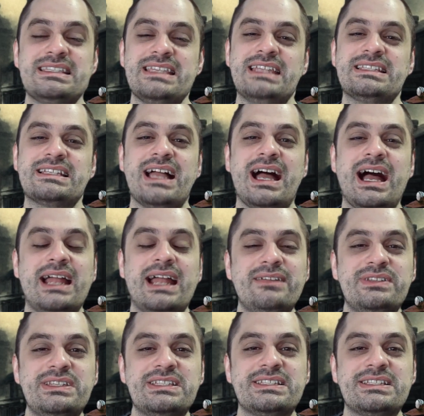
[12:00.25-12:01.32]
It's kind of
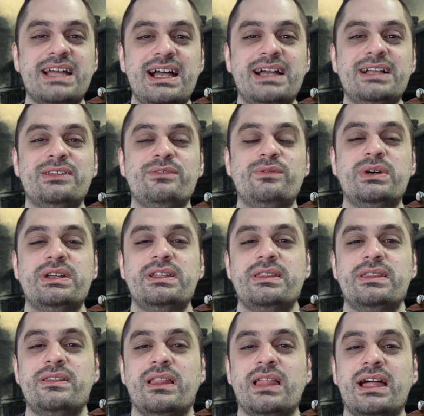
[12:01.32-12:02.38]
in the style of what
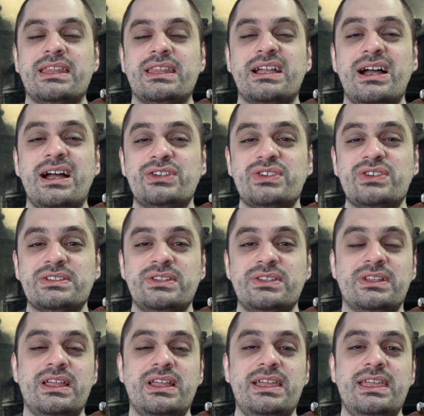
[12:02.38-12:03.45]
a lot of the constructs
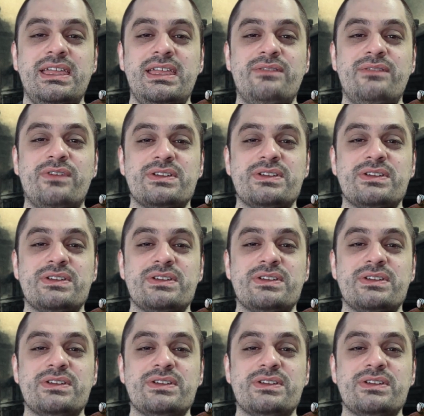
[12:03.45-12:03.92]
look like in First